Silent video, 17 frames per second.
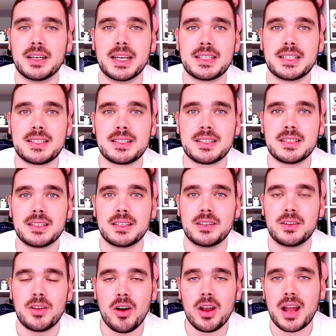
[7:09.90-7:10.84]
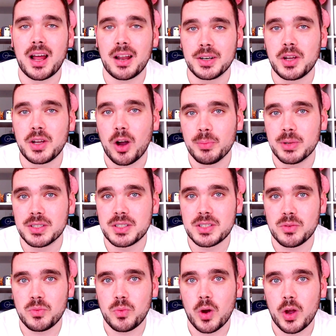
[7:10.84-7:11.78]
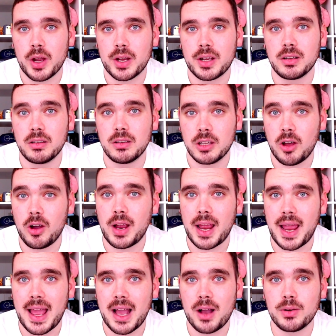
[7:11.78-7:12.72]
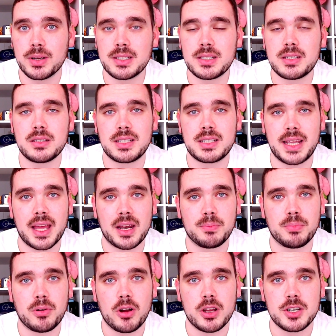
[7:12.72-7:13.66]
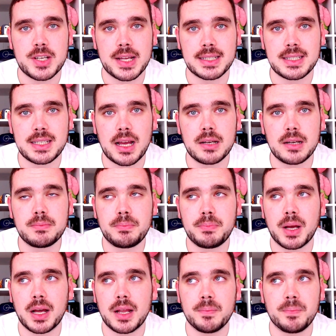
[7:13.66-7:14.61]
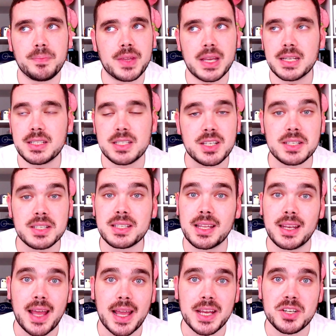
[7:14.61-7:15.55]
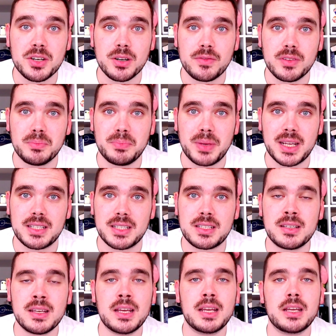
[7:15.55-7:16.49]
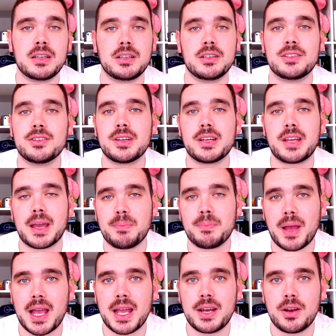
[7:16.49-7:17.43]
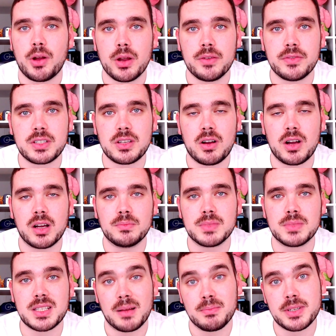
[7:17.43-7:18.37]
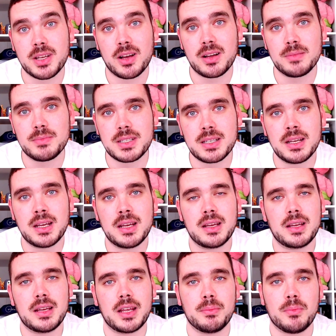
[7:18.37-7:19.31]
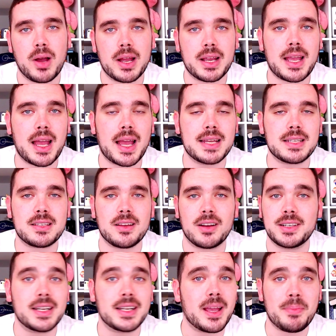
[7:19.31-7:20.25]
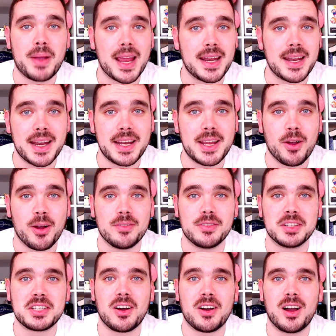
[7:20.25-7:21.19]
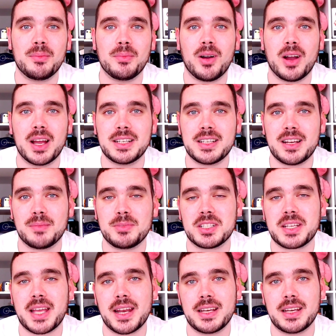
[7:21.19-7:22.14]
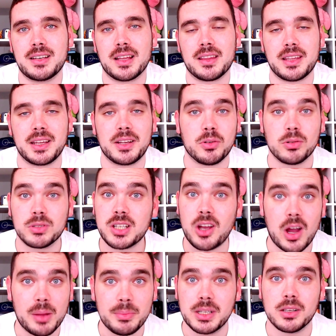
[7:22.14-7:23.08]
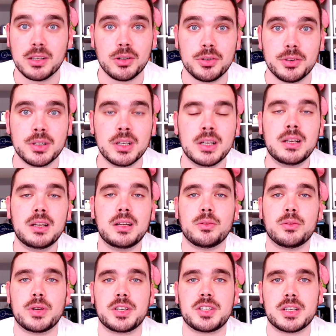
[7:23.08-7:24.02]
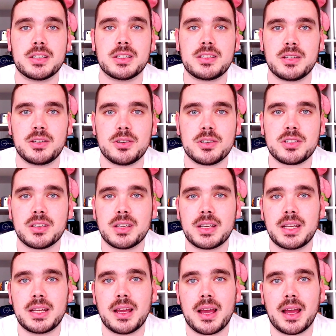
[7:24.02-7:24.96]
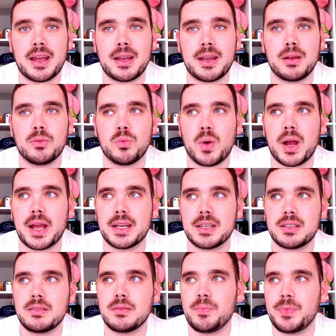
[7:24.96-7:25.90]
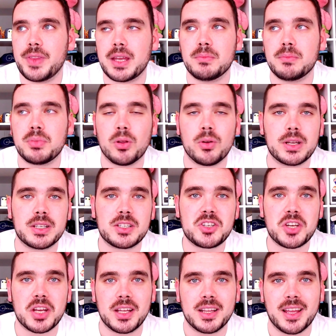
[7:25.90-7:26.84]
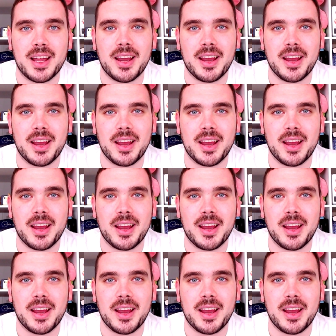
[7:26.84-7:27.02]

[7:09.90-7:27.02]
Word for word: it's not uncommon to work long hours to get a project done, but it's just the nature of the beast. You do get paid overtime sometimes. In my case, I didn't get paid any overtime. I ended up just getting a thing called time in lieu, which is usually a way that employers cheat